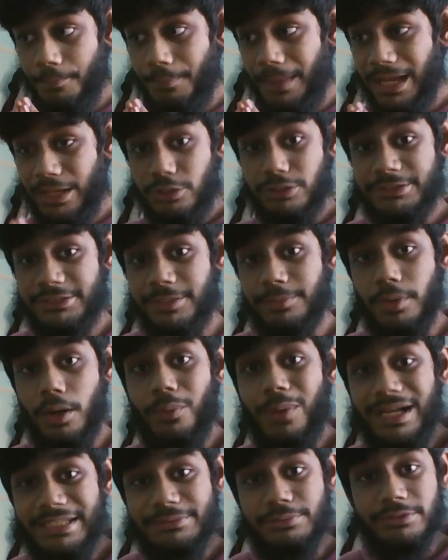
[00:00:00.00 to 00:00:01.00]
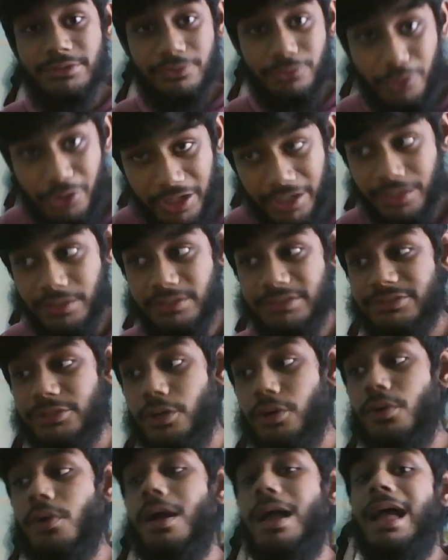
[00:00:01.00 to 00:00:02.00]
custom OS was running,
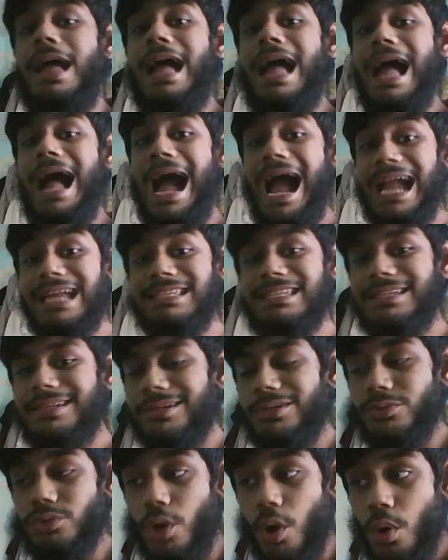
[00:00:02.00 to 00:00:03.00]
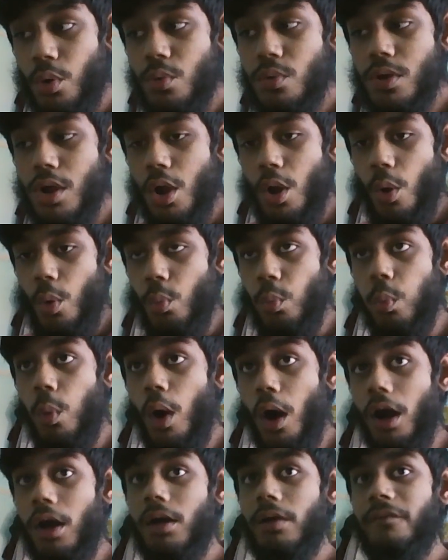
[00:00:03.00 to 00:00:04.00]
so I didn't know
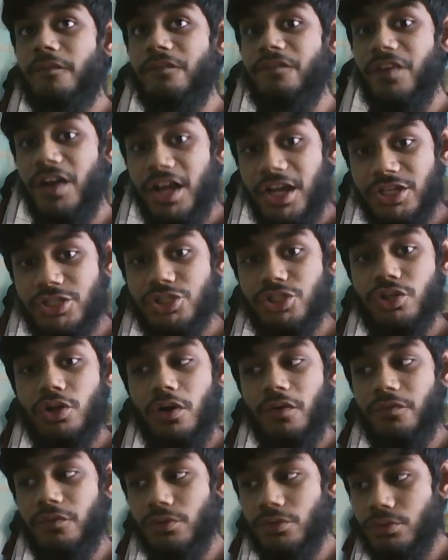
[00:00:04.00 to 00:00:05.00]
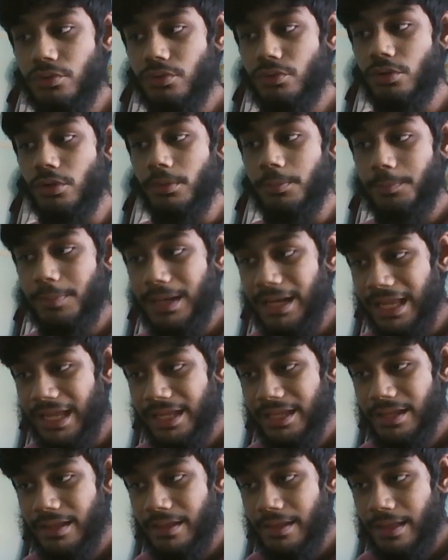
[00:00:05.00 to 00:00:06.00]
what version of Google Play
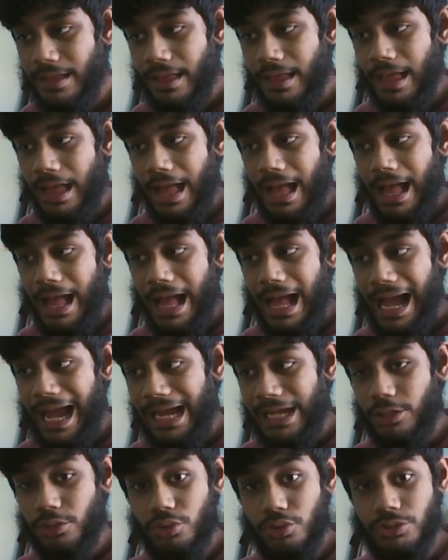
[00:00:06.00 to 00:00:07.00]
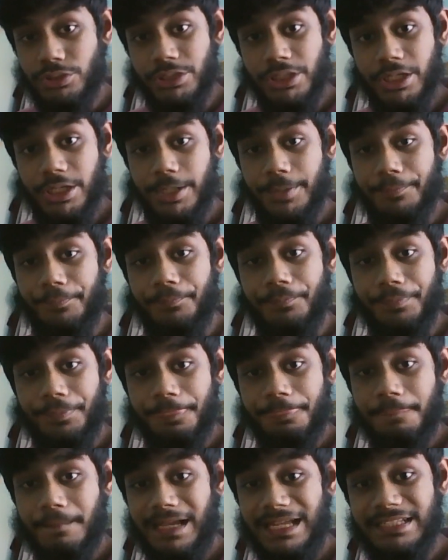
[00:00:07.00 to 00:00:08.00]
I could
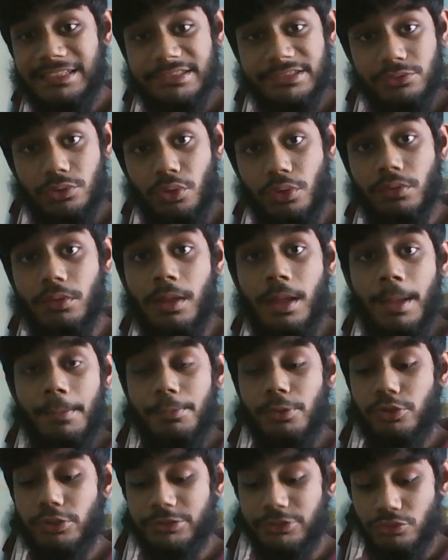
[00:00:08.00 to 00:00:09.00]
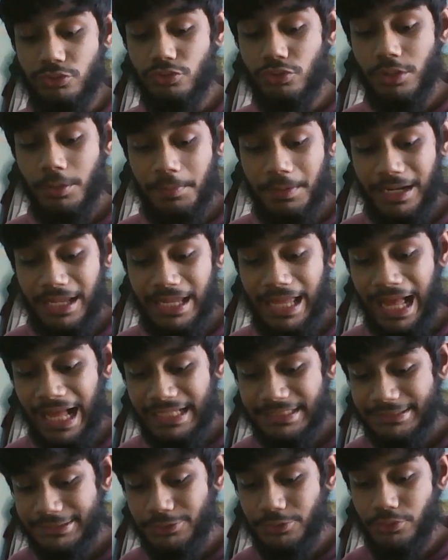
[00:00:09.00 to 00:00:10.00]
install, because Google Play has
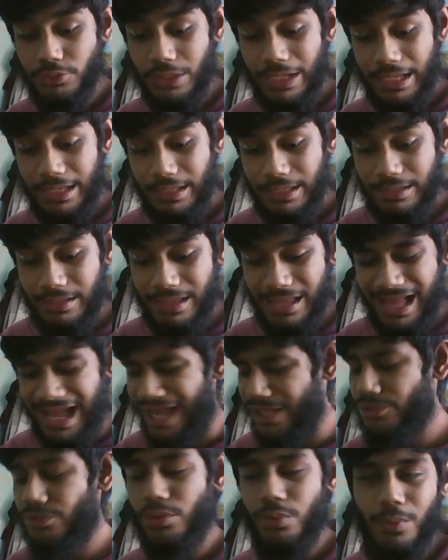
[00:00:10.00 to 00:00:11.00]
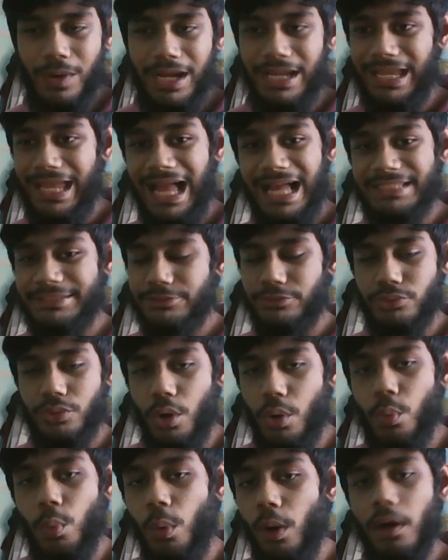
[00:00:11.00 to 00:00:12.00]
to, I don't know why, it has to know
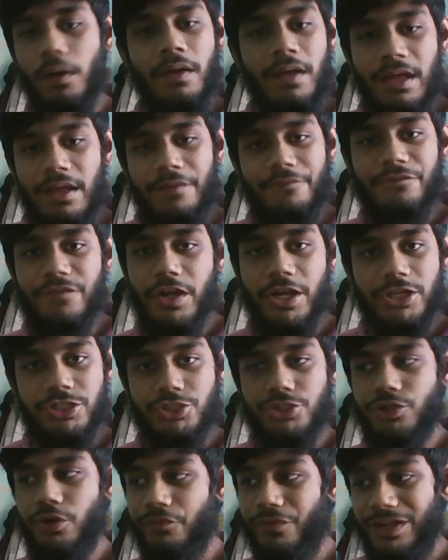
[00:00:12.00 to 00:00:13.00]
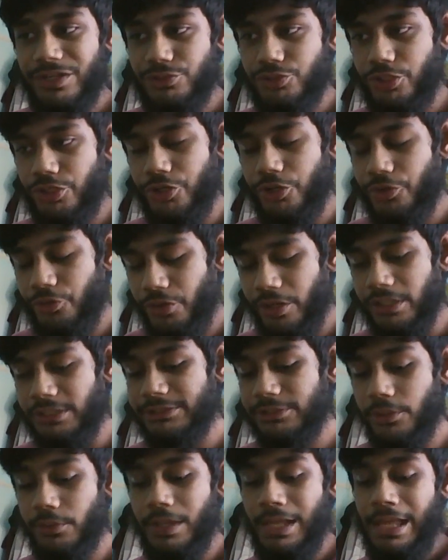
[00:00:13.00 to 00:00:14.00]
what version of Android you're running. So